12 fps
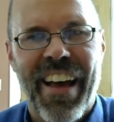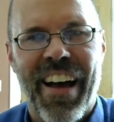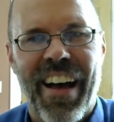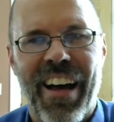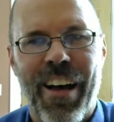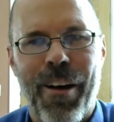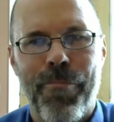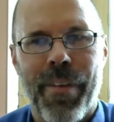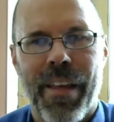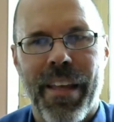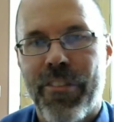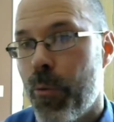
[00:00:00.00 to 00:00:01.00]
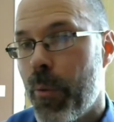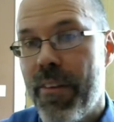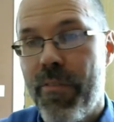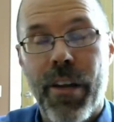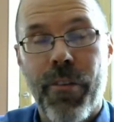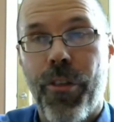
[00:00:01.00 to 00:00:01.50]
And so
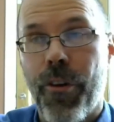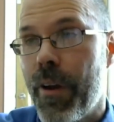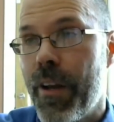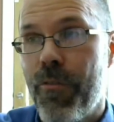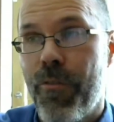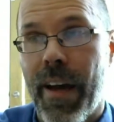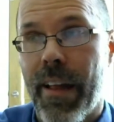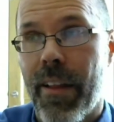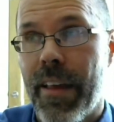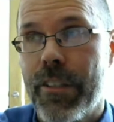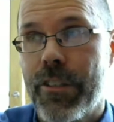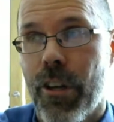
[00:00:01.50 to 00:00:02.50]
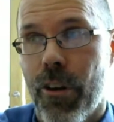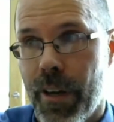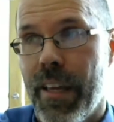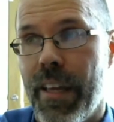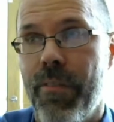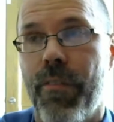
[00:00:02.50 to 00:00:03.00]
even if they're in violation, or
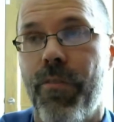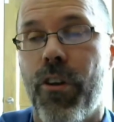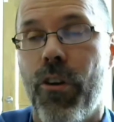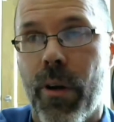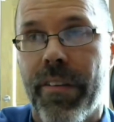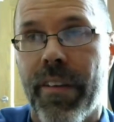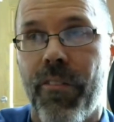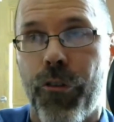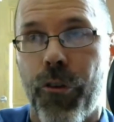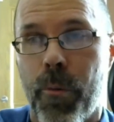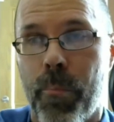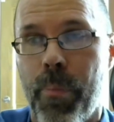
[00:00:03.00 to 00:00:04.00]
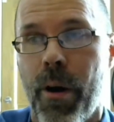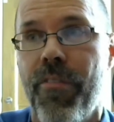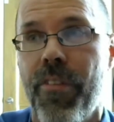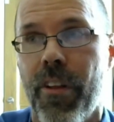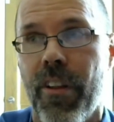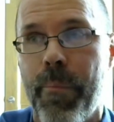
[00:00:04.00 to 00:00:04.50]
even if the noise levels are
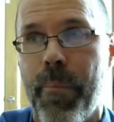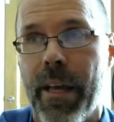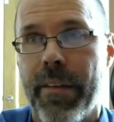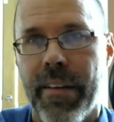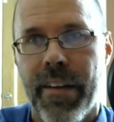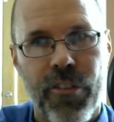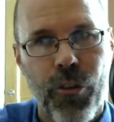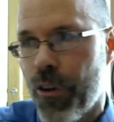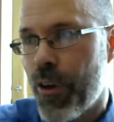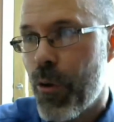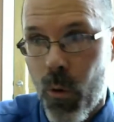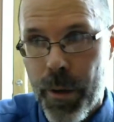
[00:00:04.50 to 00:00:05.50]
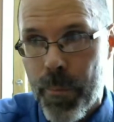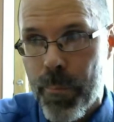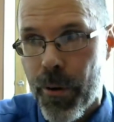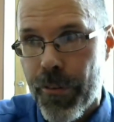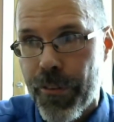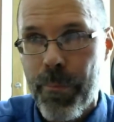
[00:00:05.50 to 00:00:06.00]
above the limits and it's only one
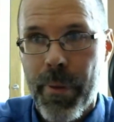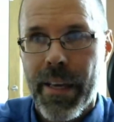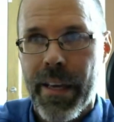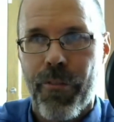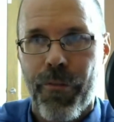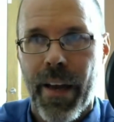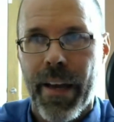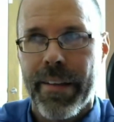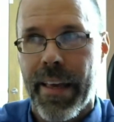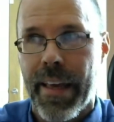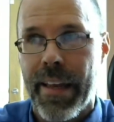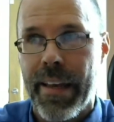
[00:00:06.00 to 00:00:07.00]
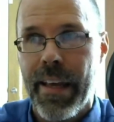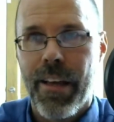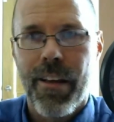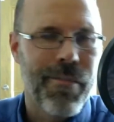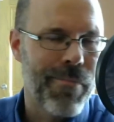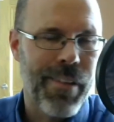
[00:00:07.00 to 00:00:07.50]
person being affected,
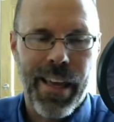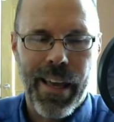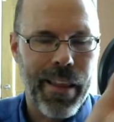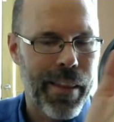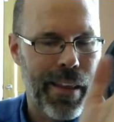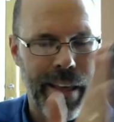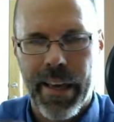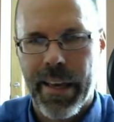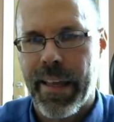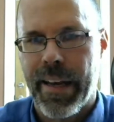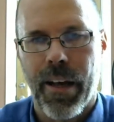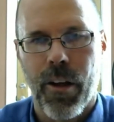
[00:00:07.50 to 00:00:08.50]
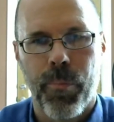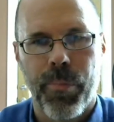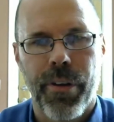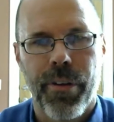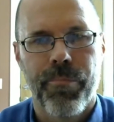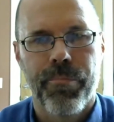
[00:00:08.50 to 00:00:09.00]
they can't get helped.